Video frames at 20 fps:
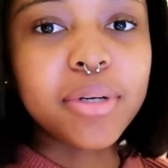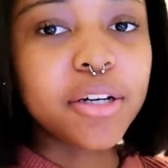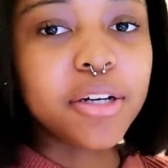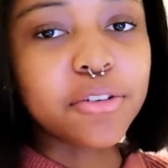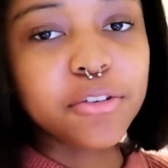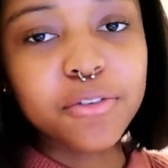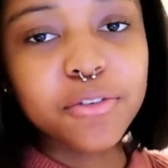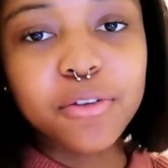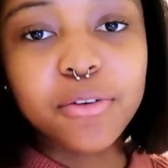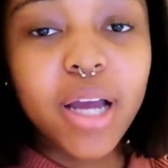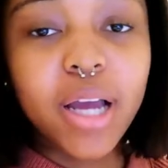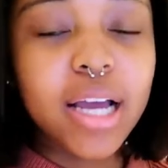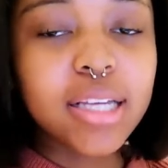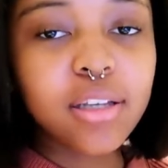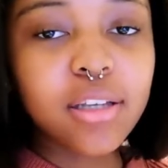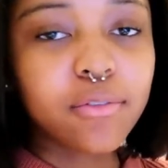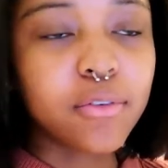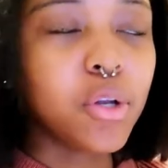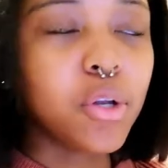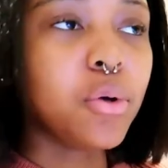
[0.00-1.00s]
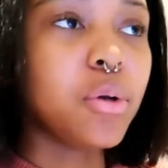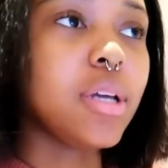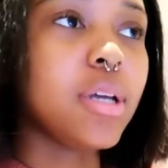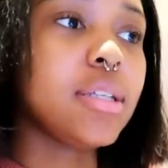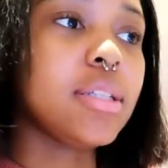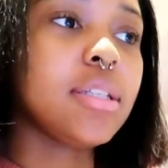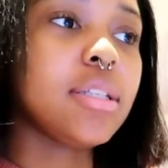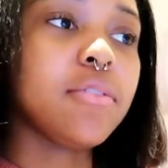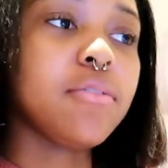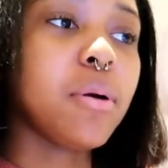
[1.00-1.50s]
I don't know if you guys have
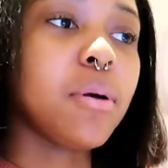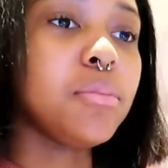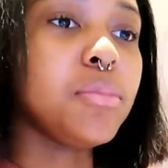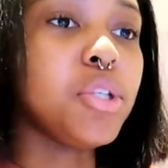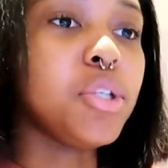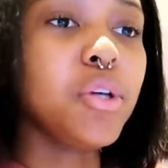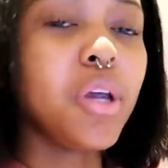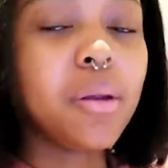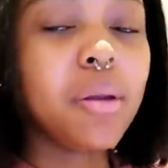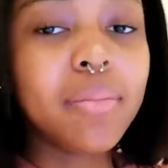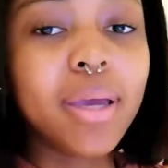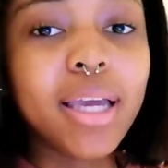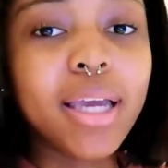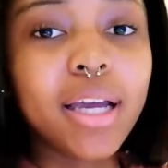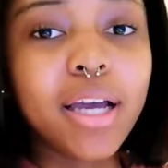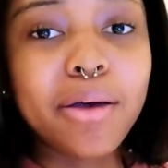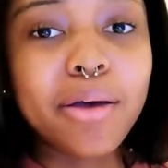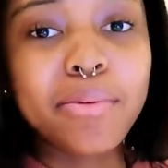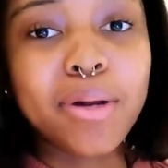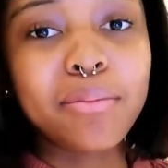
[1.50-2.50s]
noticed, if I'm doing makeup